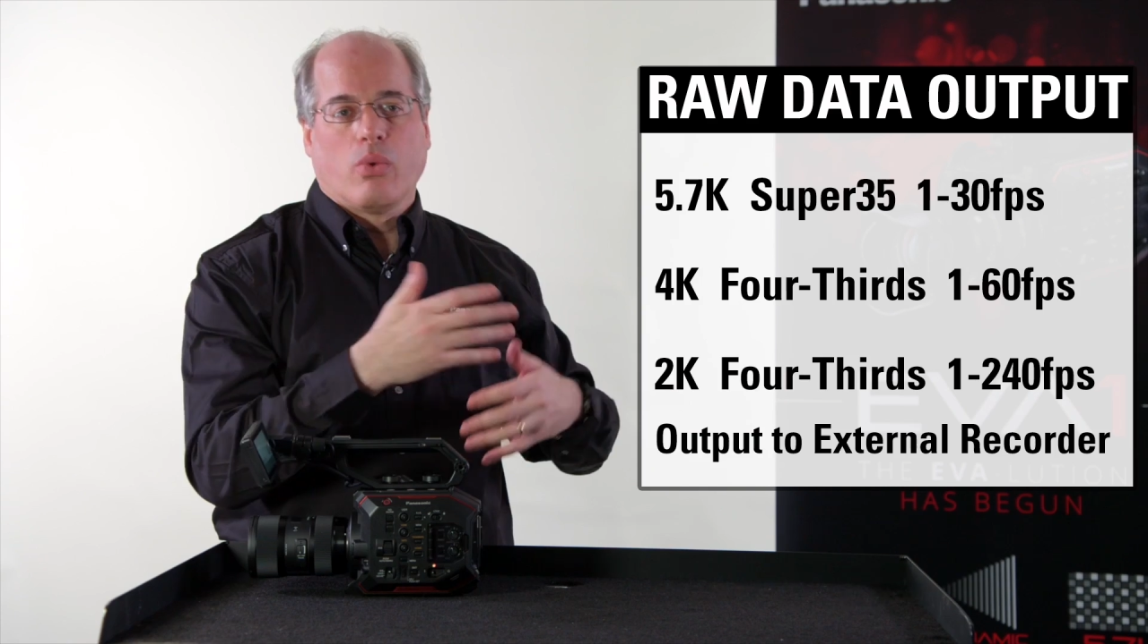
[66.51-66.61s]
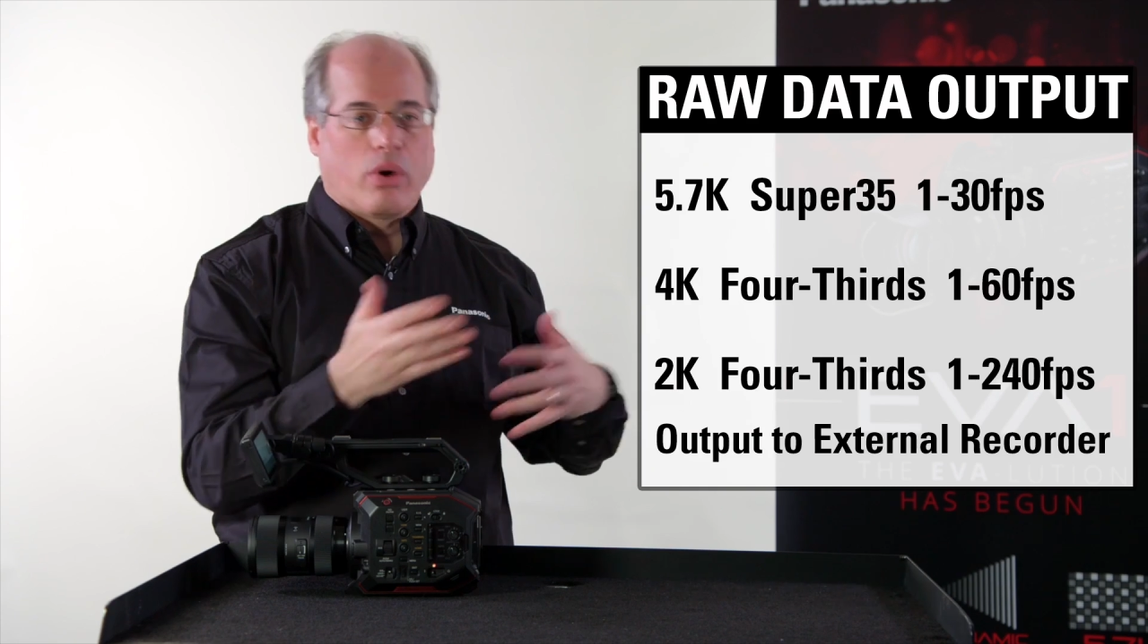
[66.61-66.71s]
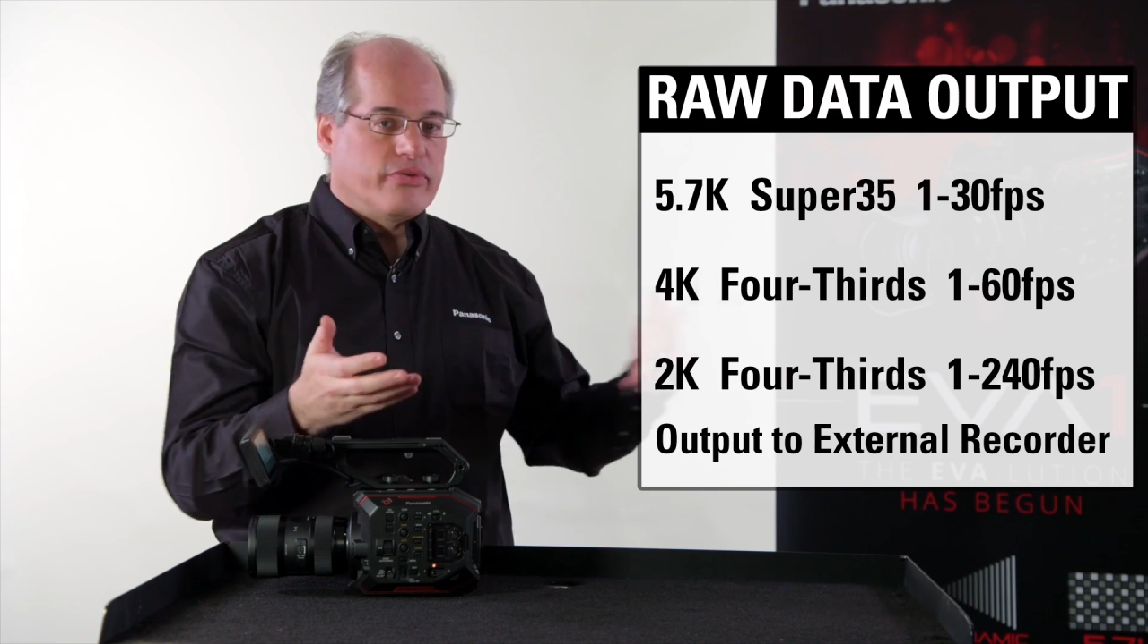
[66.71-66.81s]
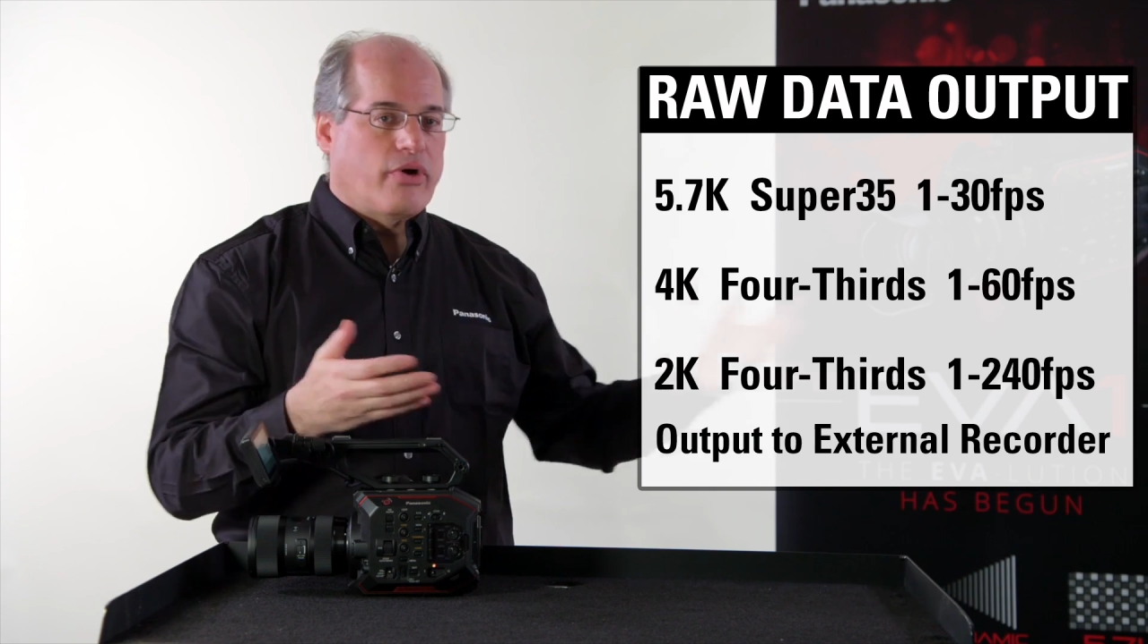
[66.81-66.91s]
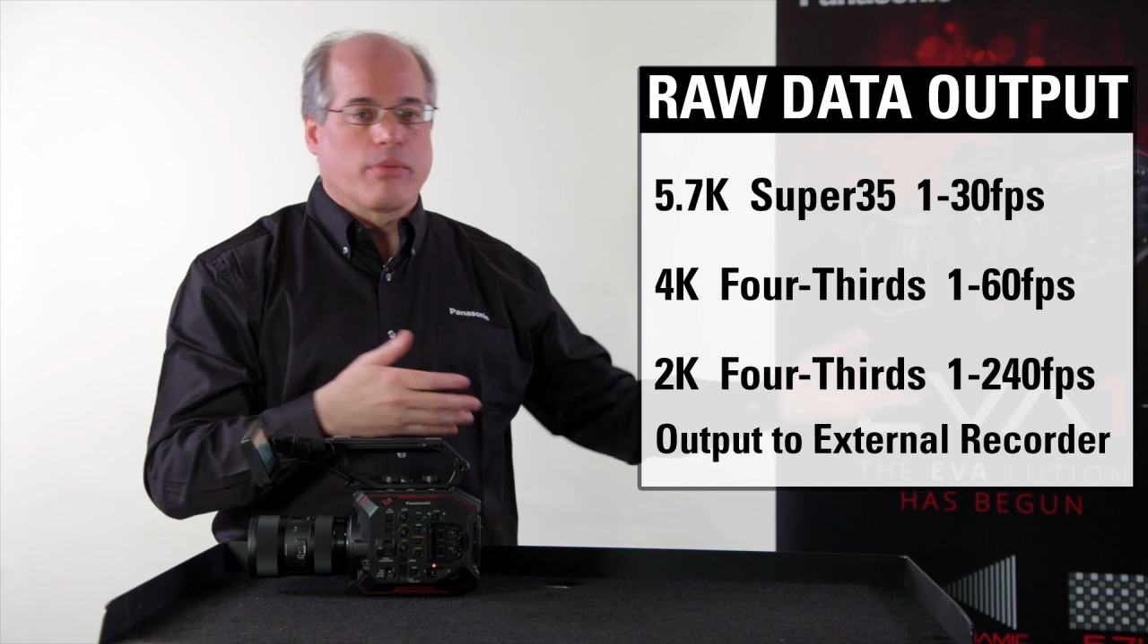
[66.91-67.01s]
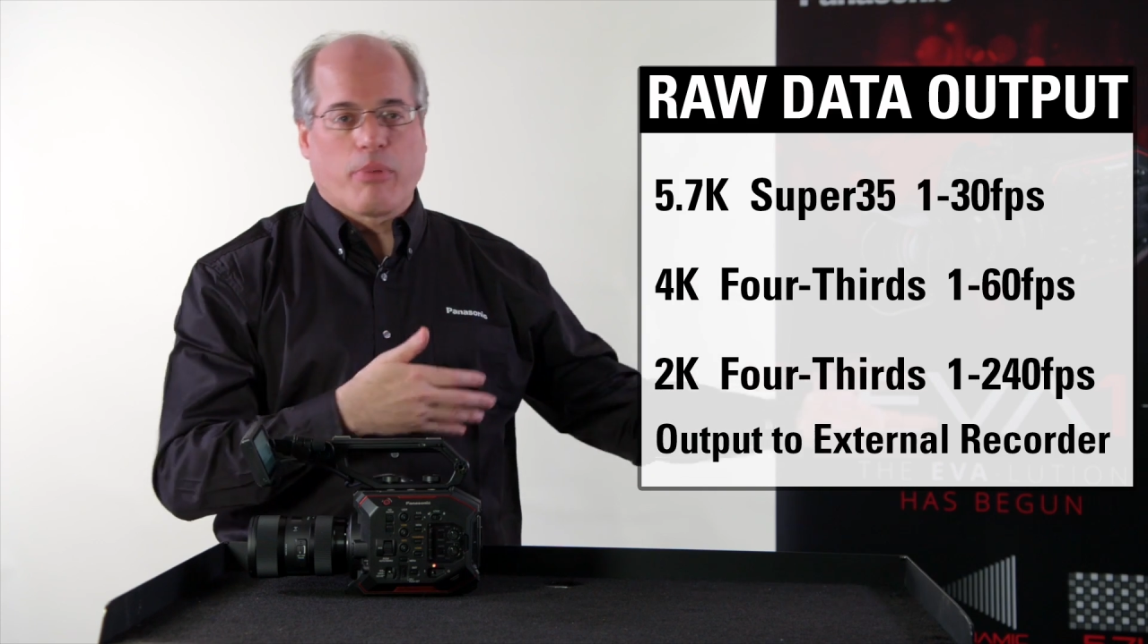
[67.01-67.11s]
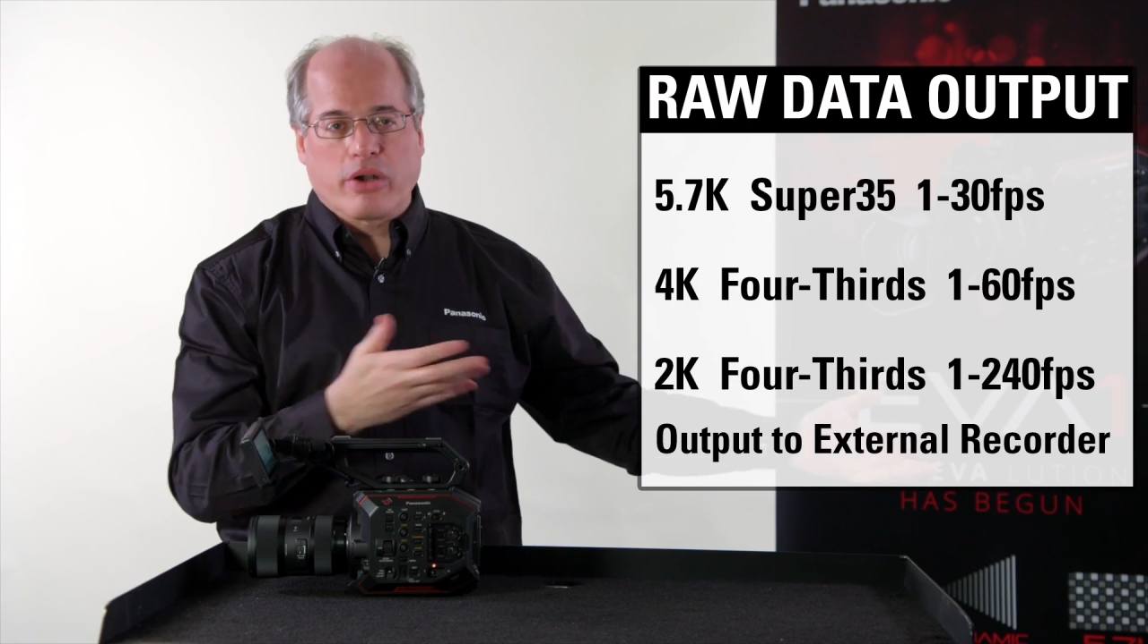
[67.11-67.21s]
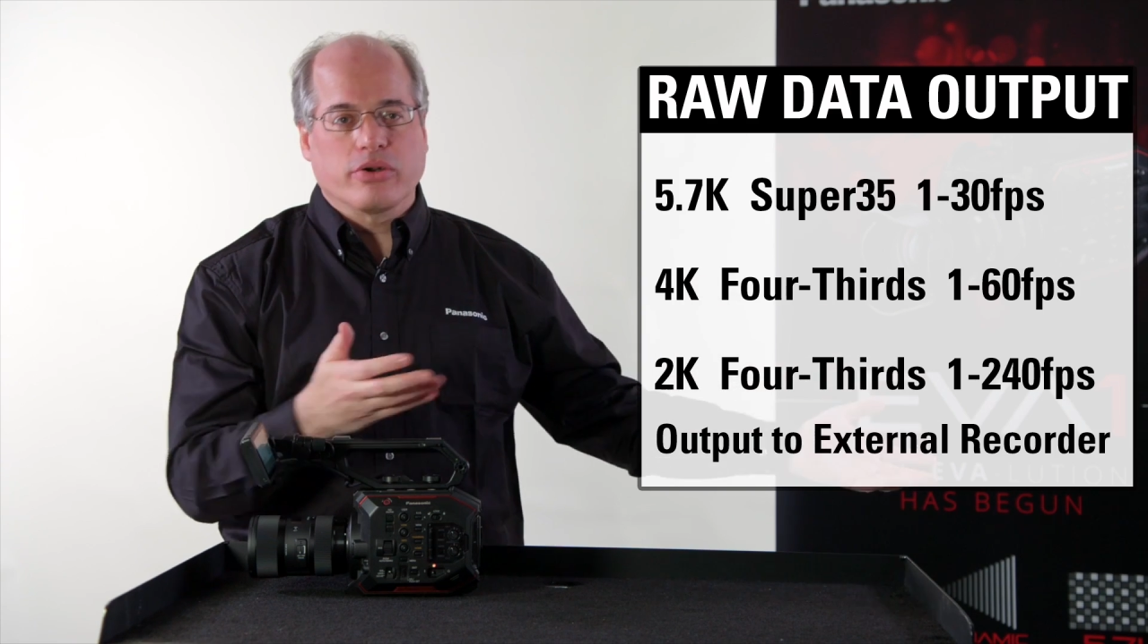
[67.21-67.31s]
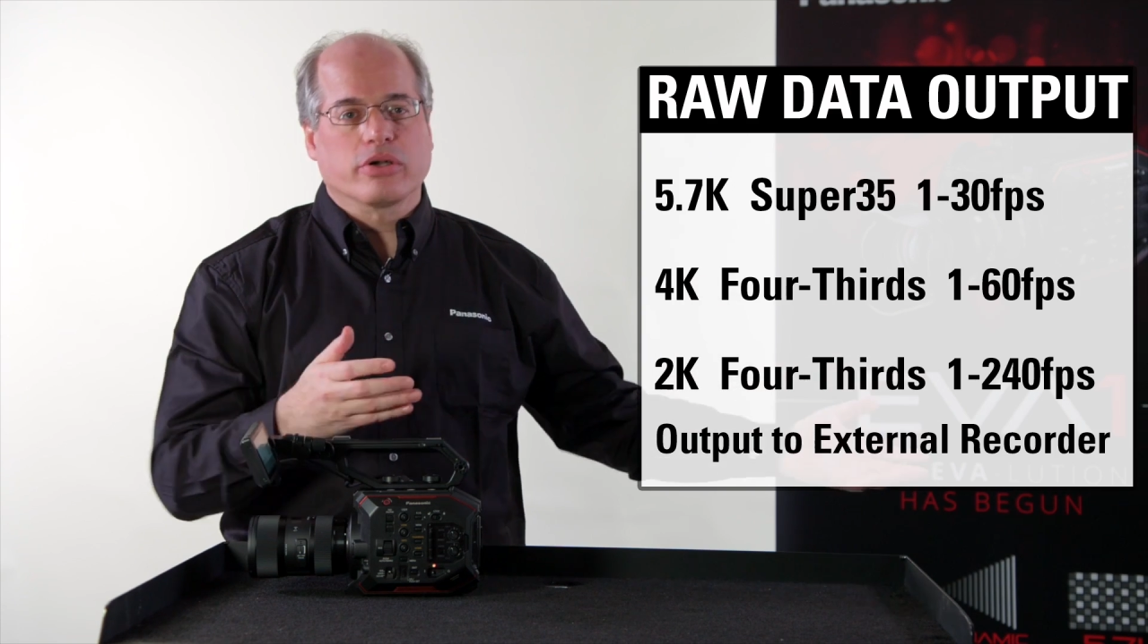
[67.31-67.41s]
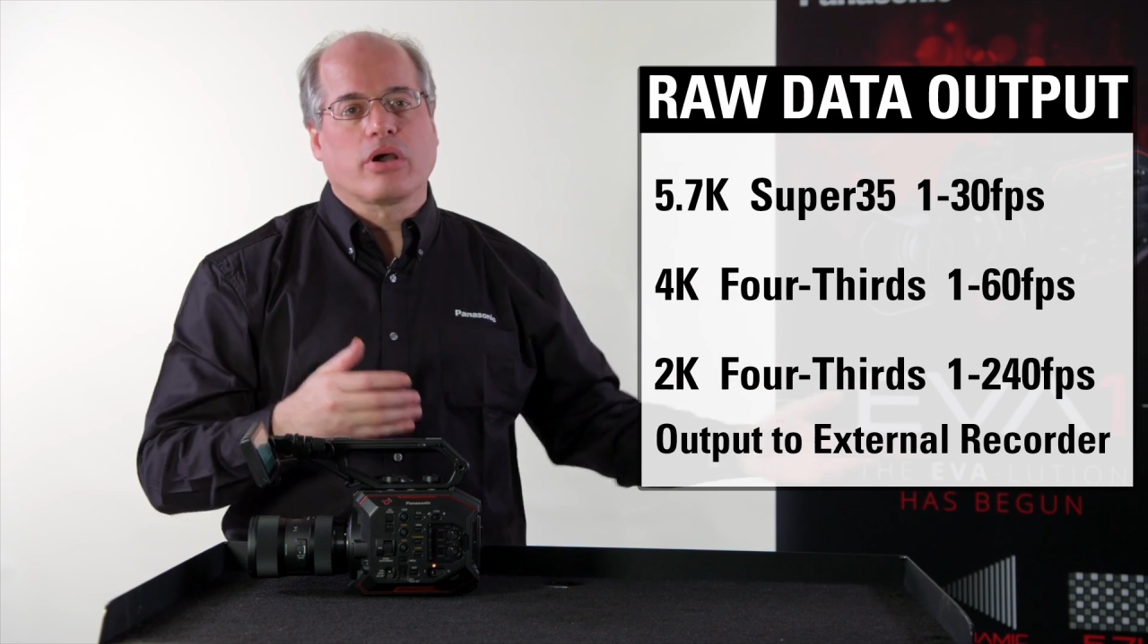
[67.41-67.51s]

one of our partner